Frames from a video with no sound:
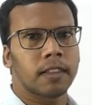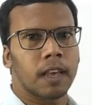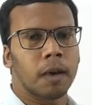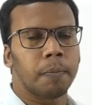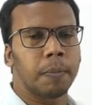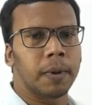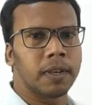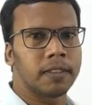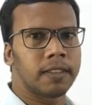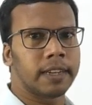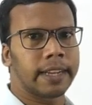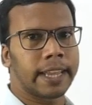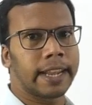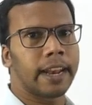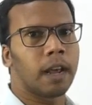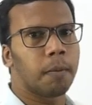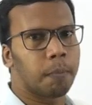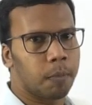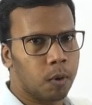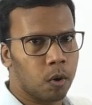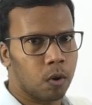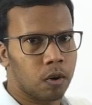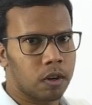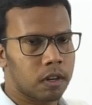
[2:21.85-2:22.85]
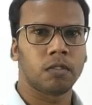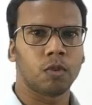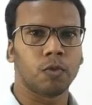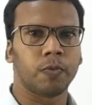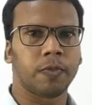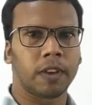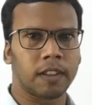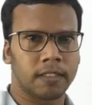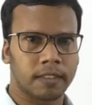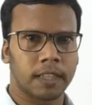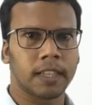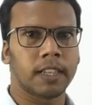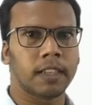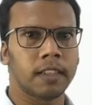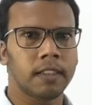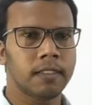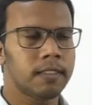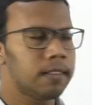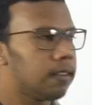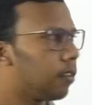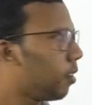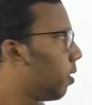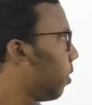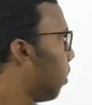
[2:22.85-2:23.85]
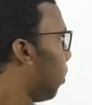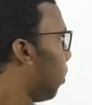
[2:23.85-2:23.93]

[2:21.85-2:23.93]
a person can upload. So first thing is,